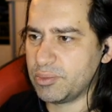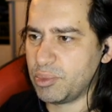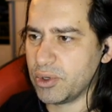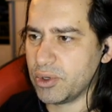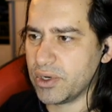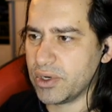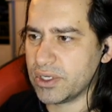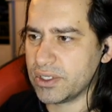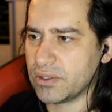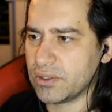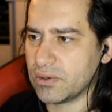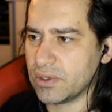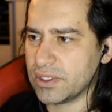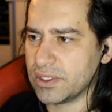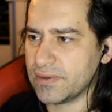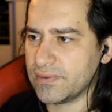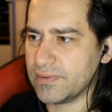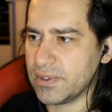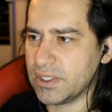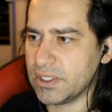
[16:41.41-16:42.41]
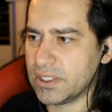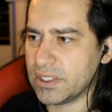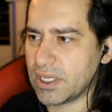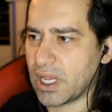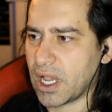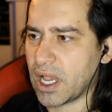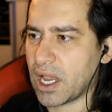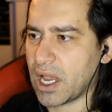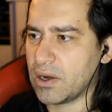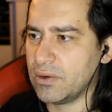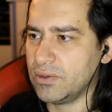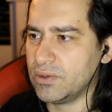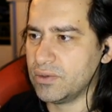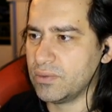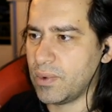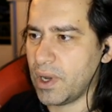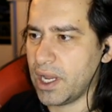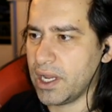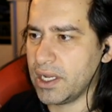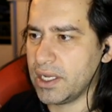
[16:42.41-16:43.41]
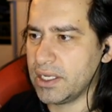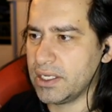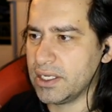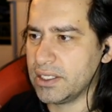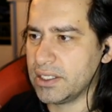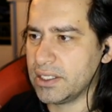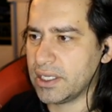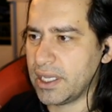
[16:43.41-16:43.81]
progress tokens of this account wide